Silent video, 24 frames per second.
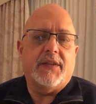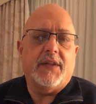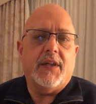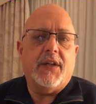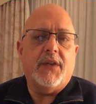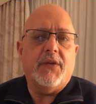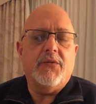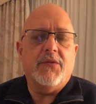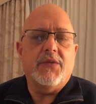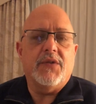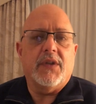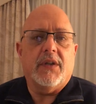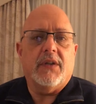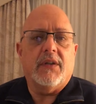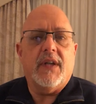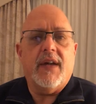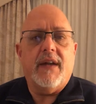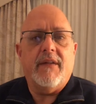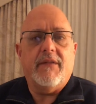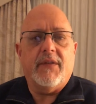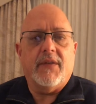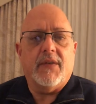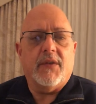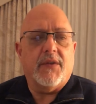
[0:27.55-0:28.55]
to use a
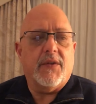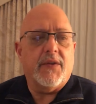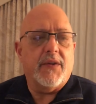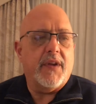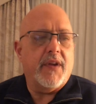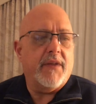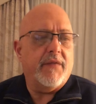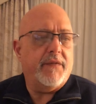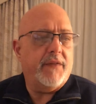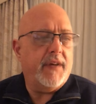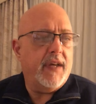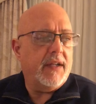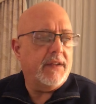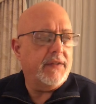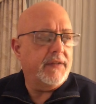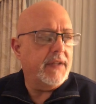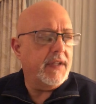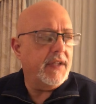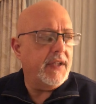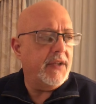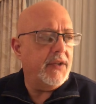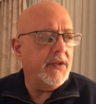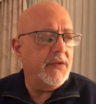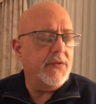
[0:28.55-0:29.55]
lever or they fail
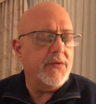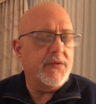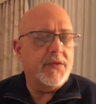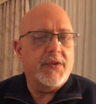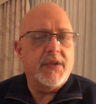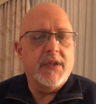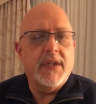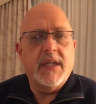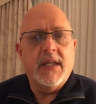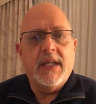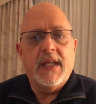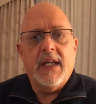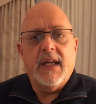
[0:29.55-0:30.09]
to use